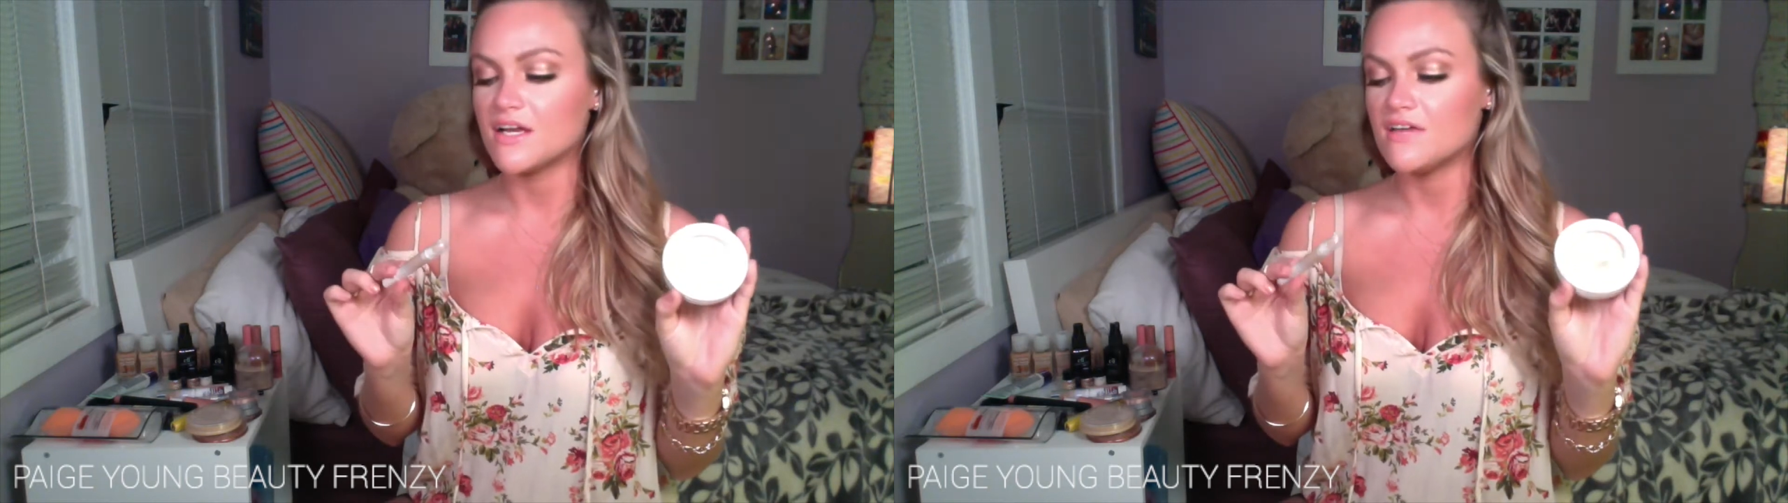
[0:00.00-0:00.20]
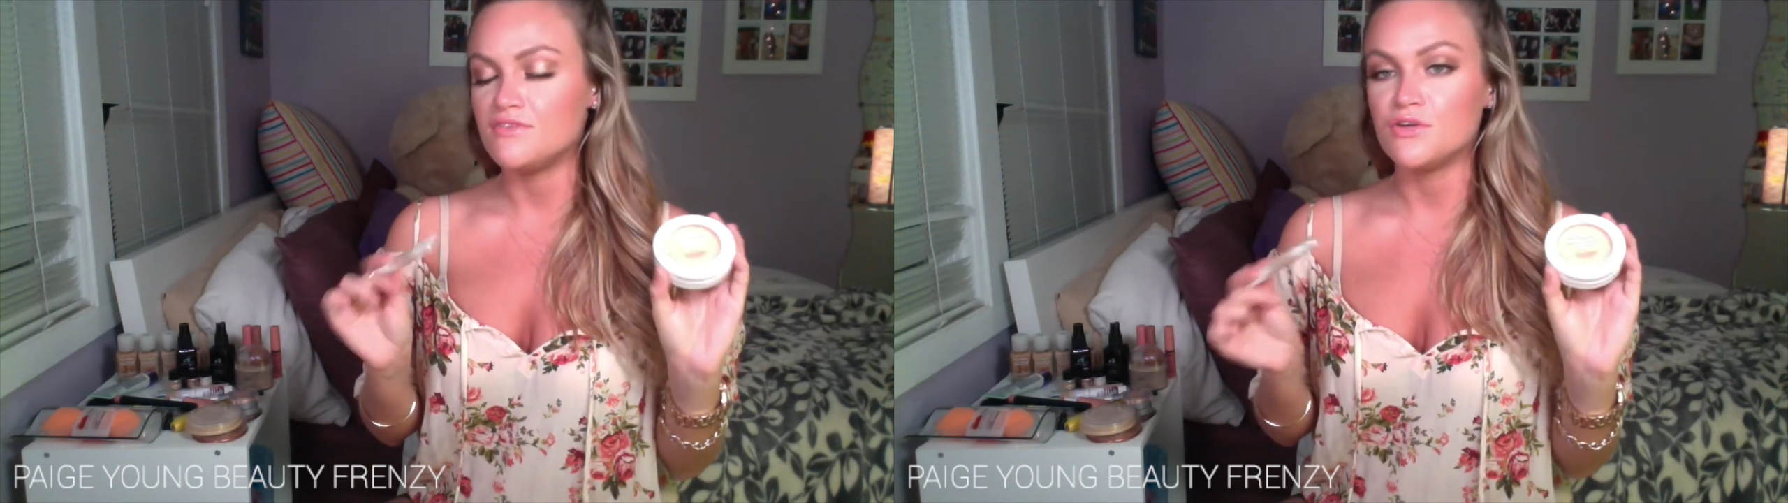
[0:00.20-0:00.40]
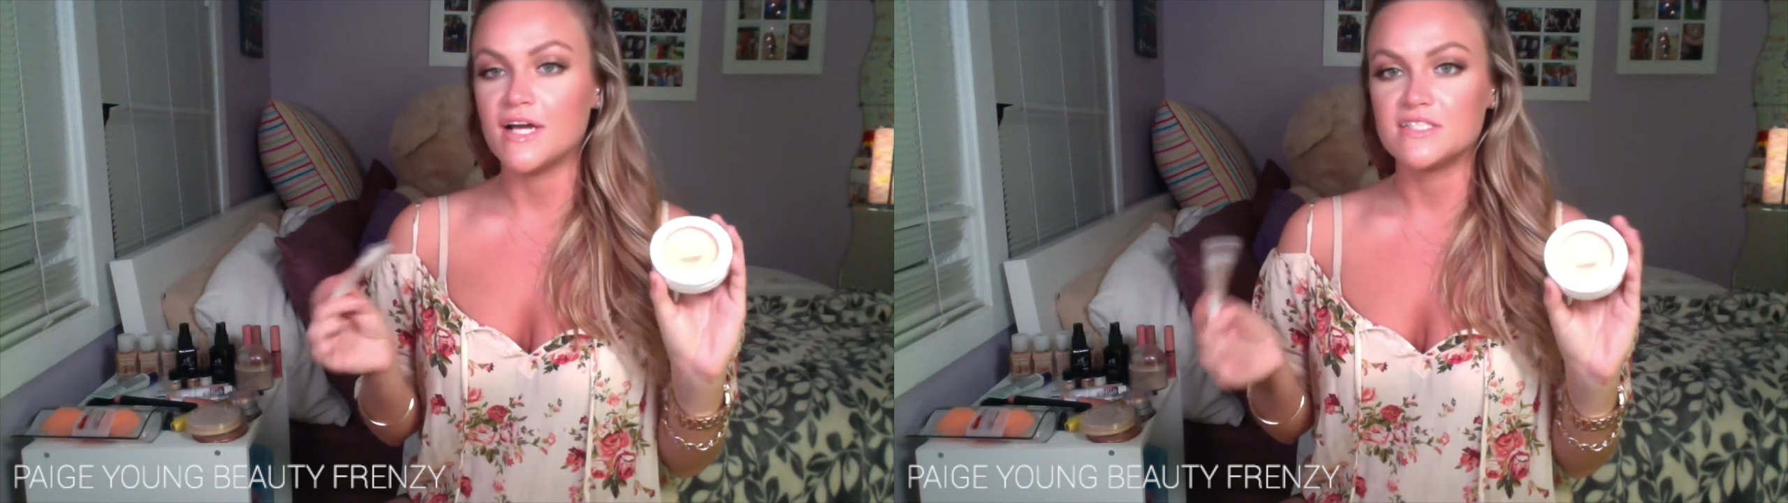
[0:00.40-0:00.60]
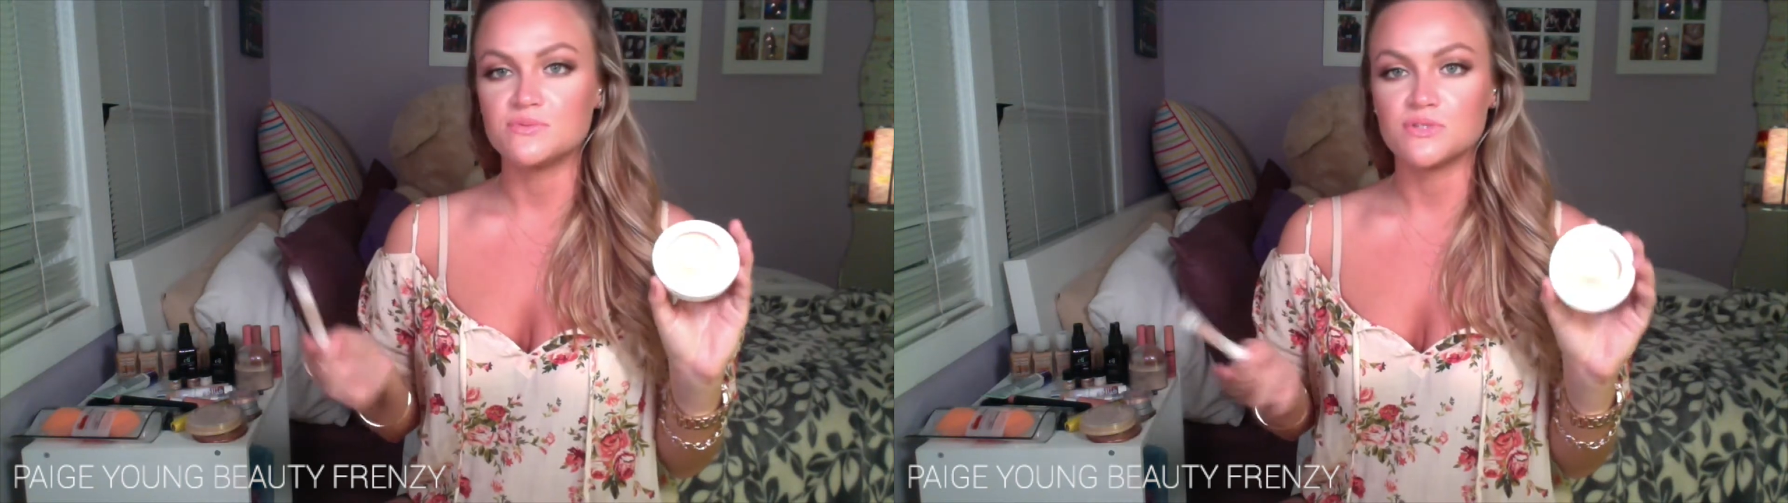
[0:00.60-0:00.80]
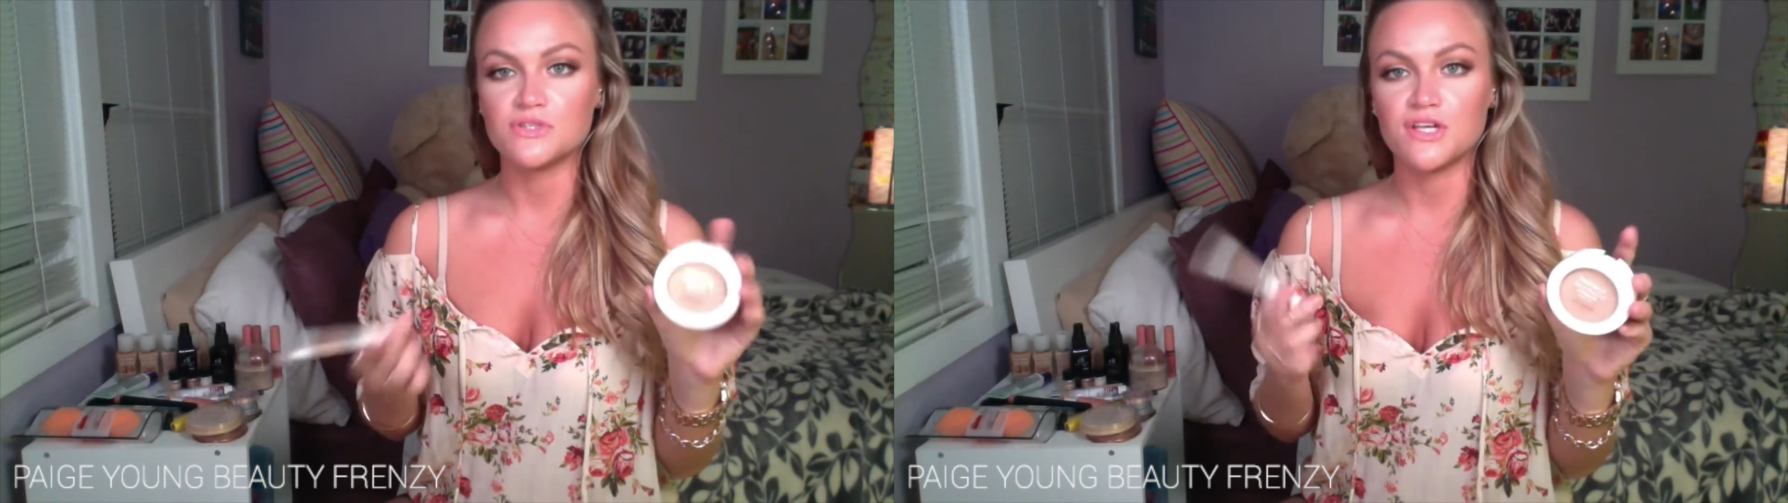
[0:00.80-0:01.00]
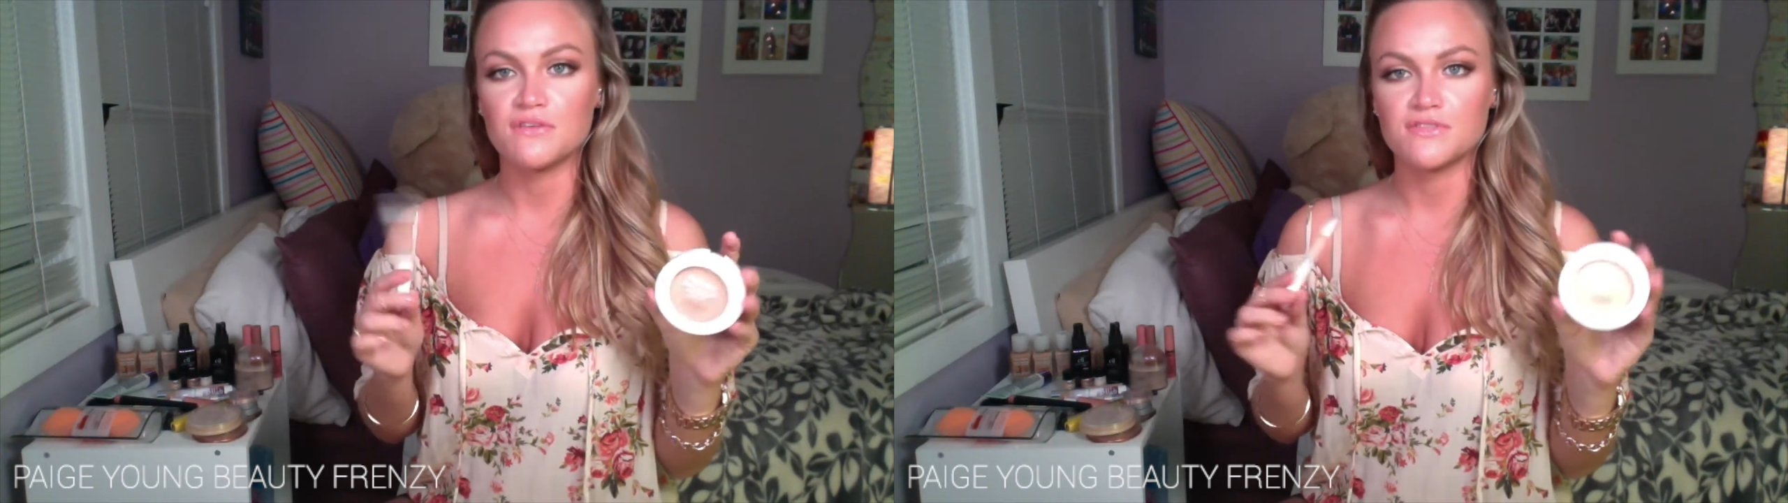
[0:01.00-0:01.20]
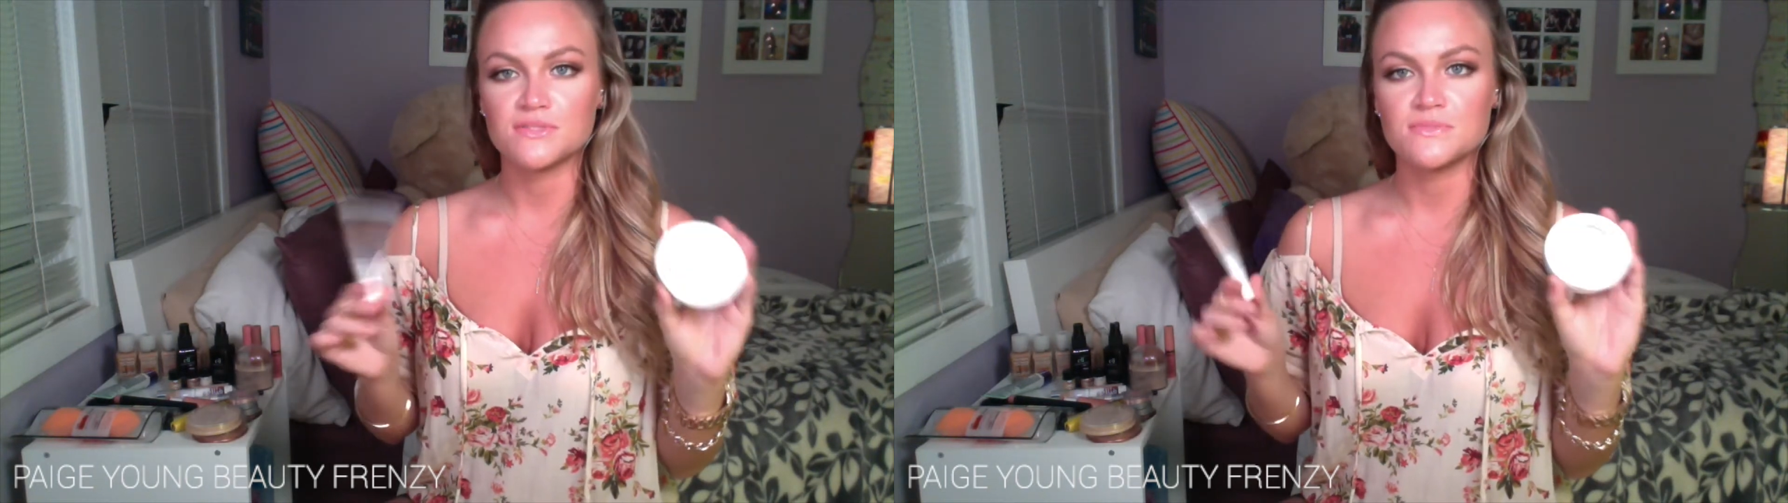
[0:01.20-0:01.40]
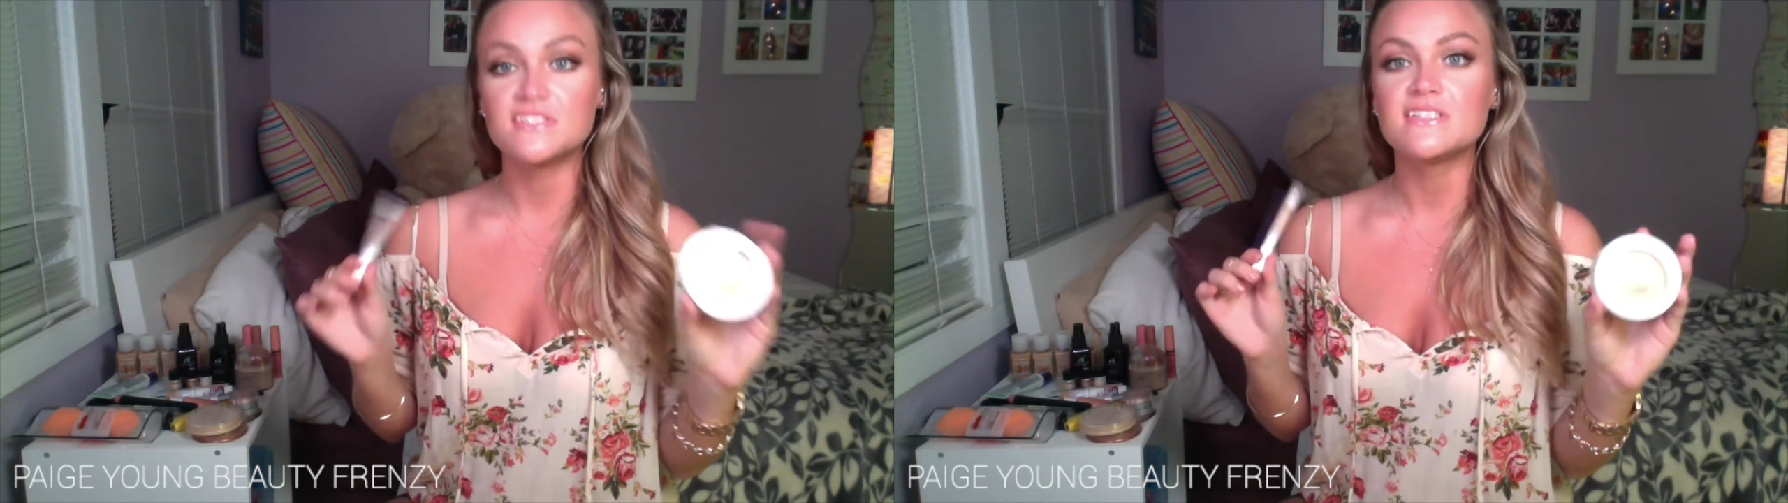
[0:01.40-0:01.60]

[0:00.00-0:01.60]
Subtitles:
if you guys were looking for some